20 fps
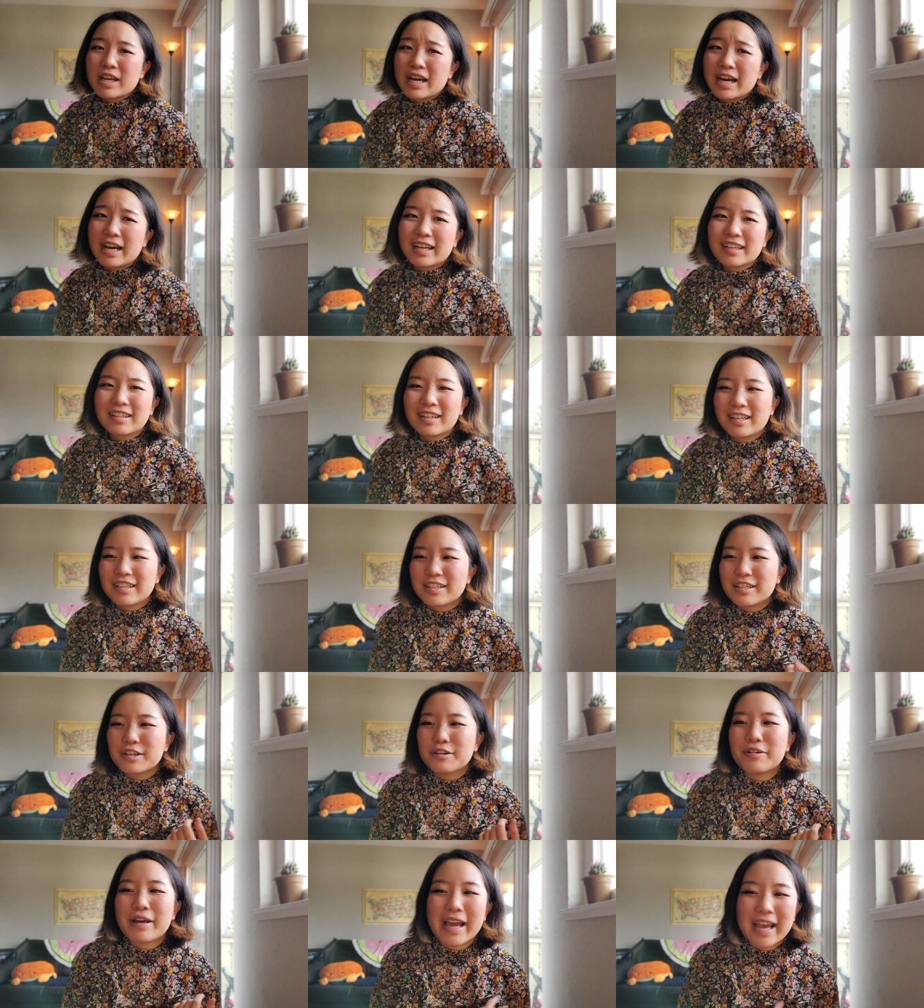I got
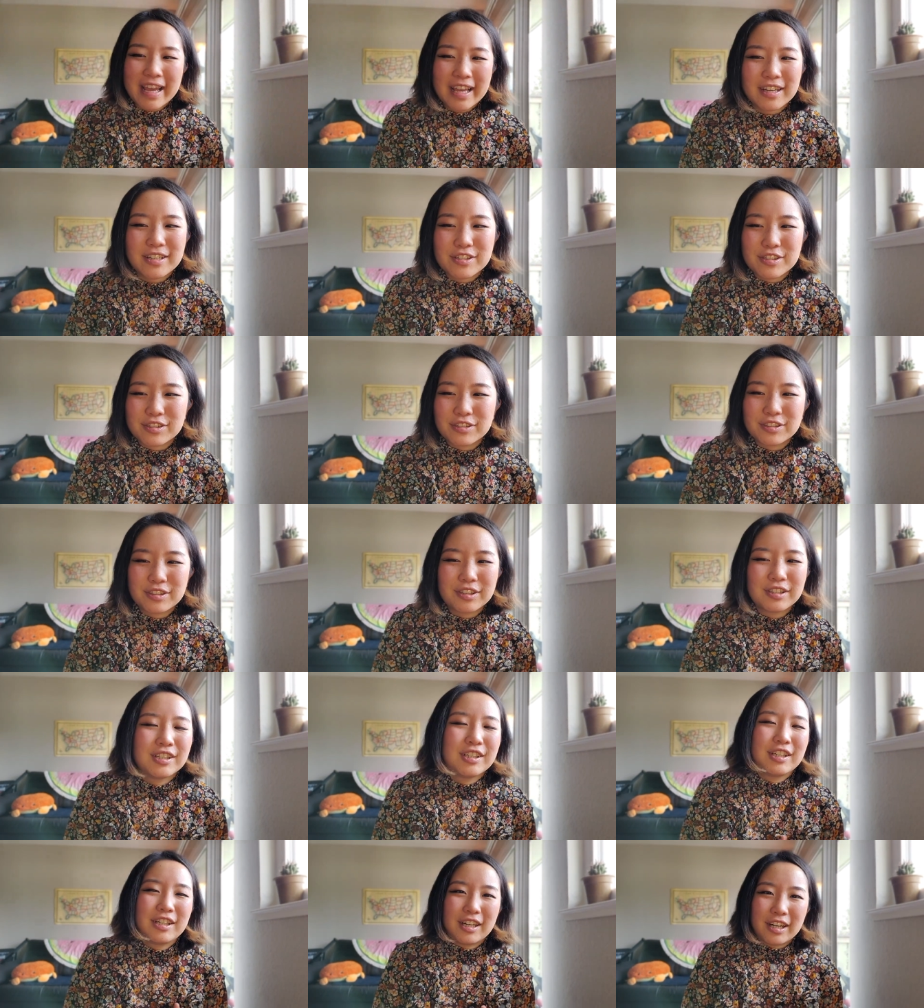no handle
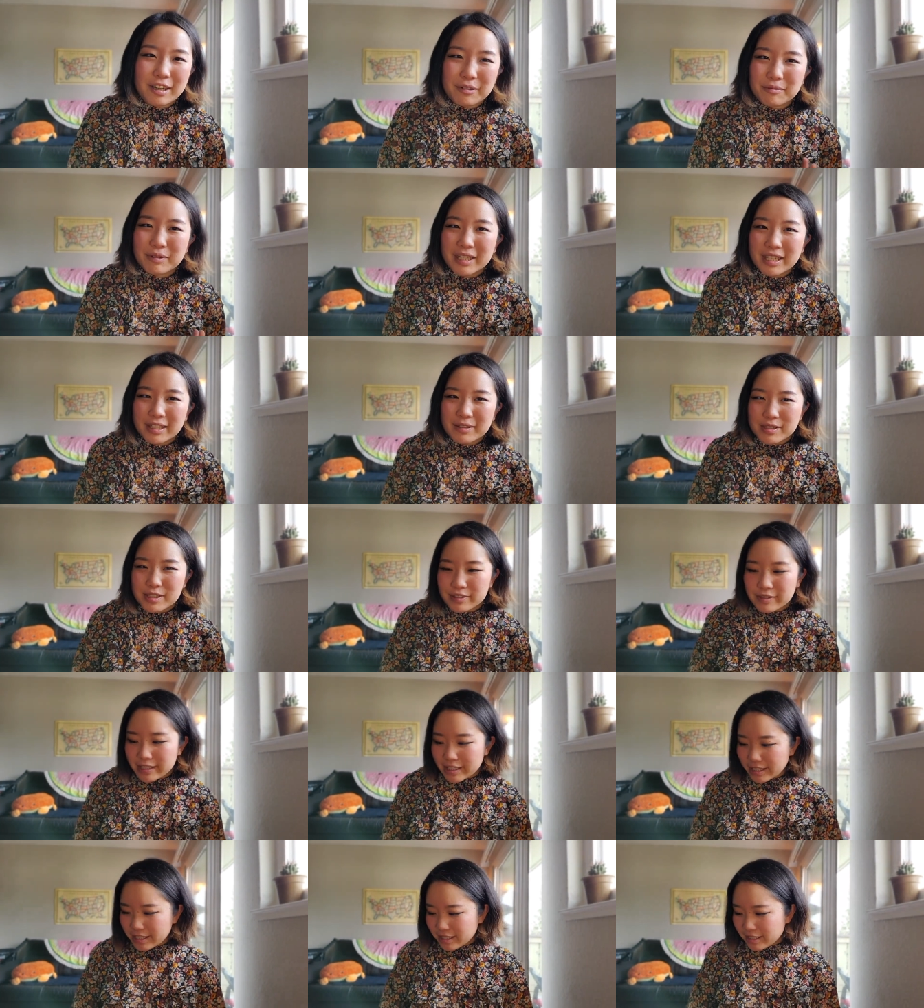on what I'm
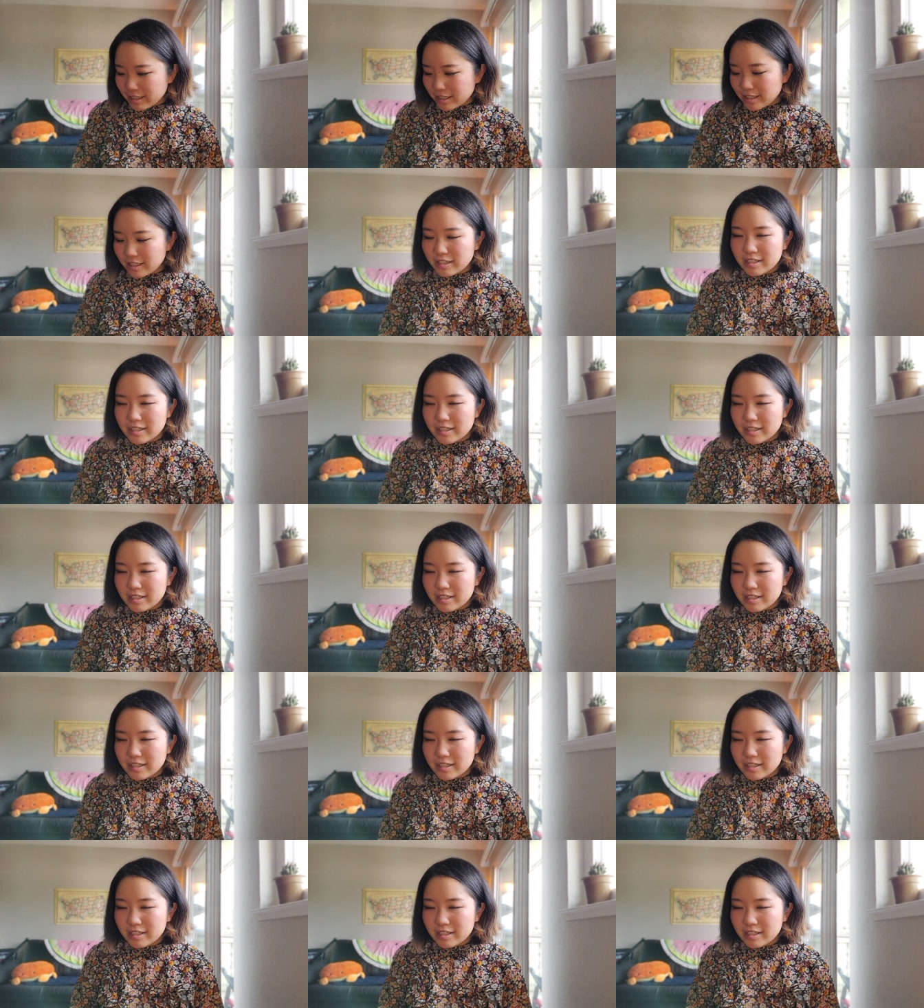doing here.